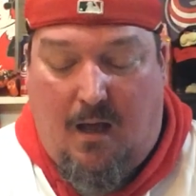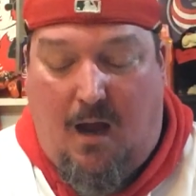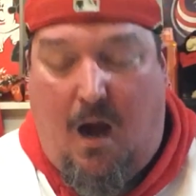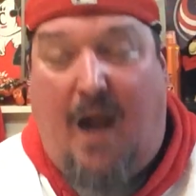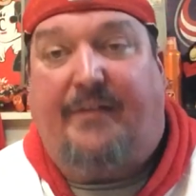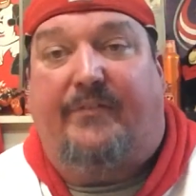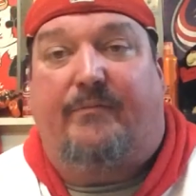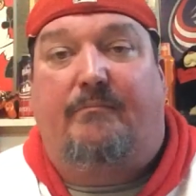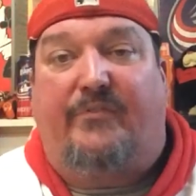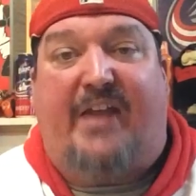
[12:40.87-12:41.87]
All right,
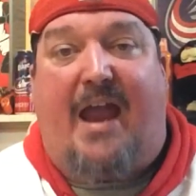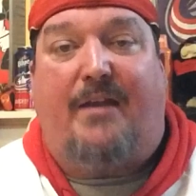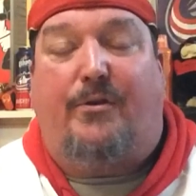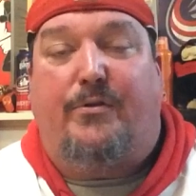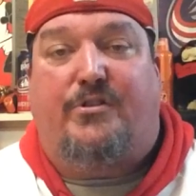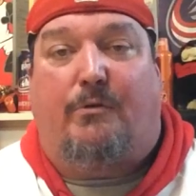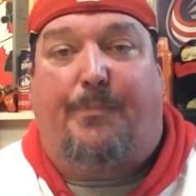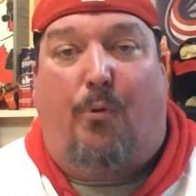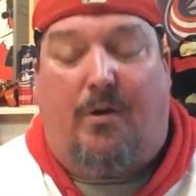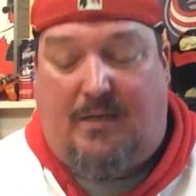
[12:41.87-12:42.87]
sad news to
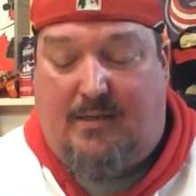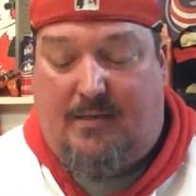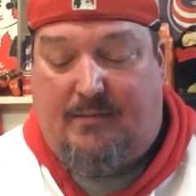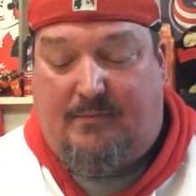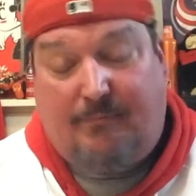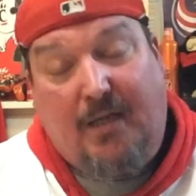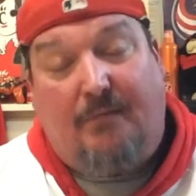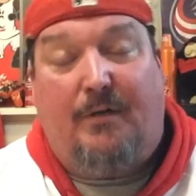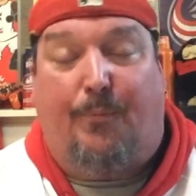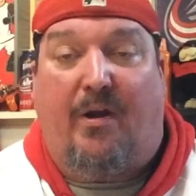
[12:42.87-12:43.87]
report.
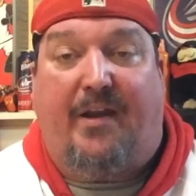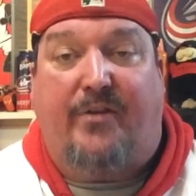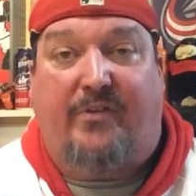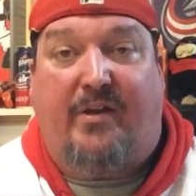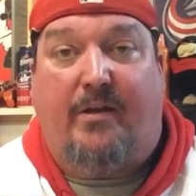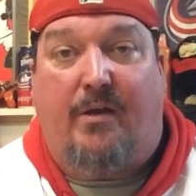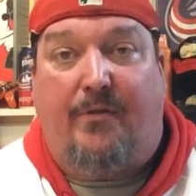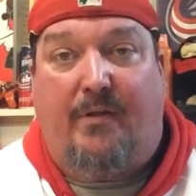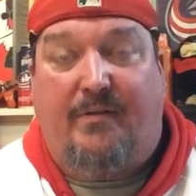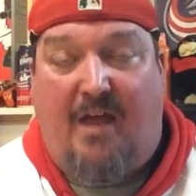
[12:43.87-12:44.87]
Well, reported yesterday,
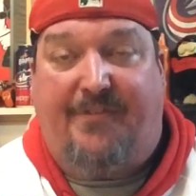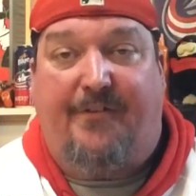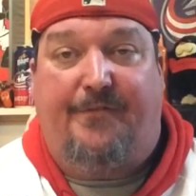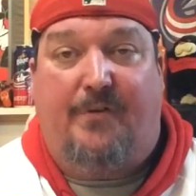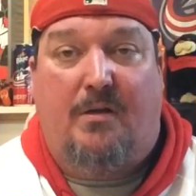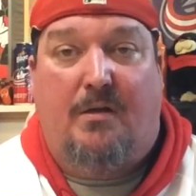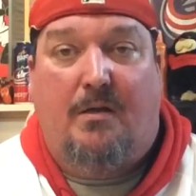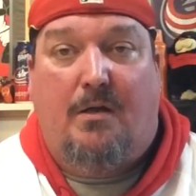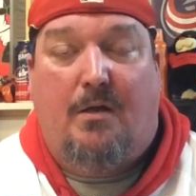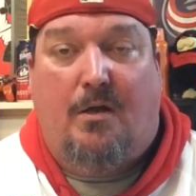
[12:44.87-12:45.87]
the death of
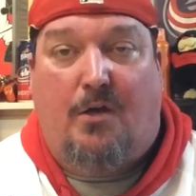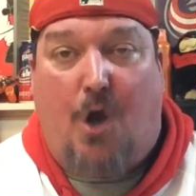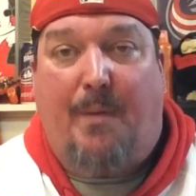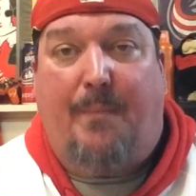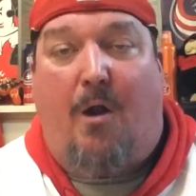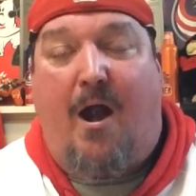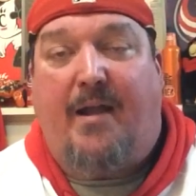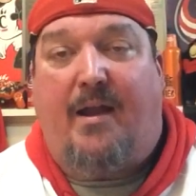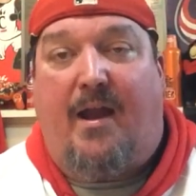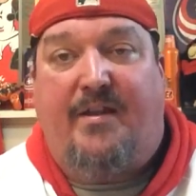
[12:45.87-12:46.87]
Kobe
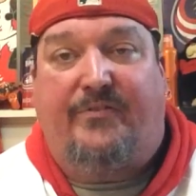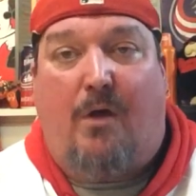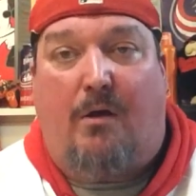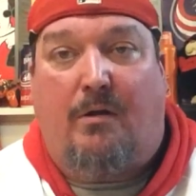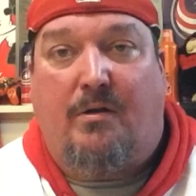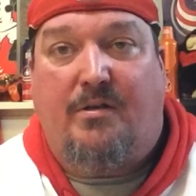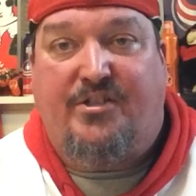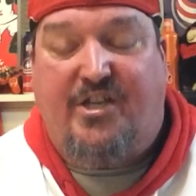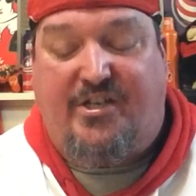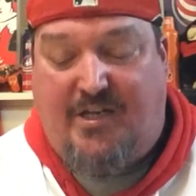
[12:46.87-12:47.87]
Bryant and his daughter,
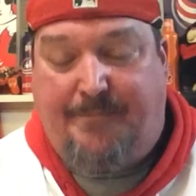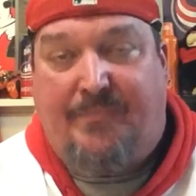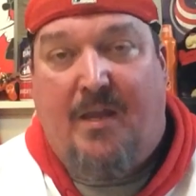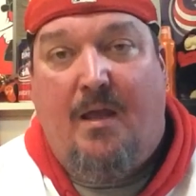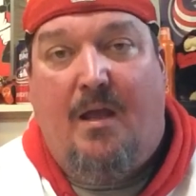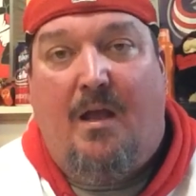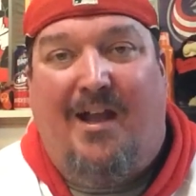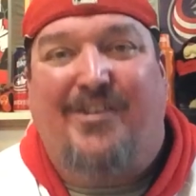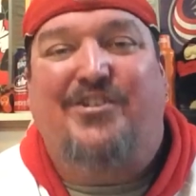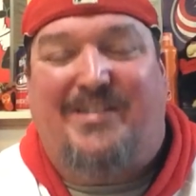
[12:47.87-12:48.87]
Gigi.
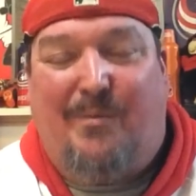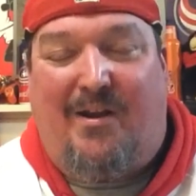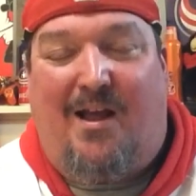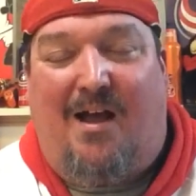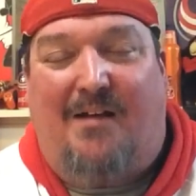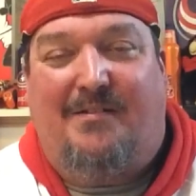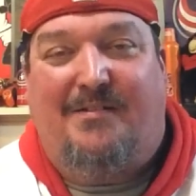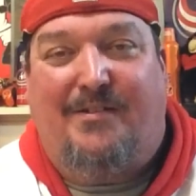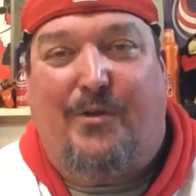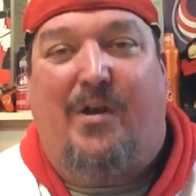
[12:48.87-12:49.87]
Did you see what
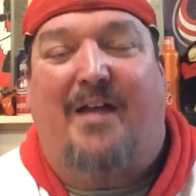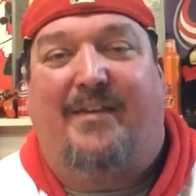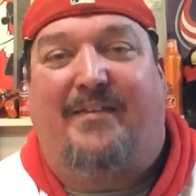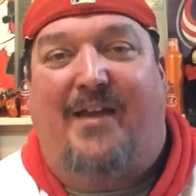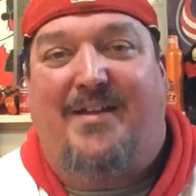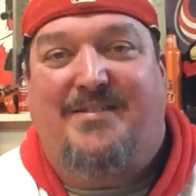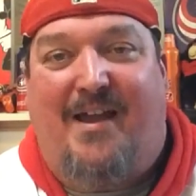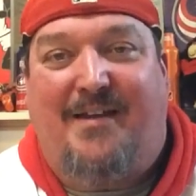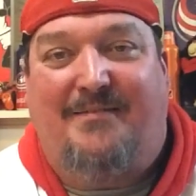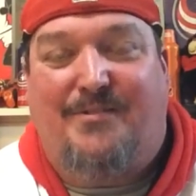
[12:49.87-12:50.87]
UConn did last
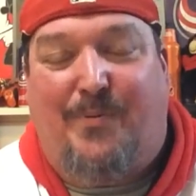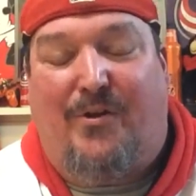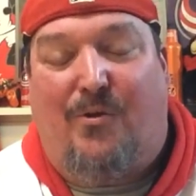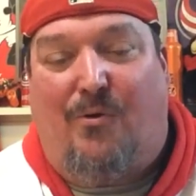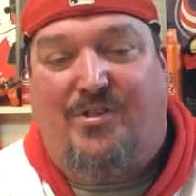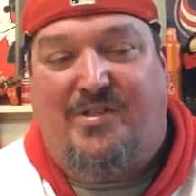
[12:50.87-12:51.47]
night? It was pretty cool.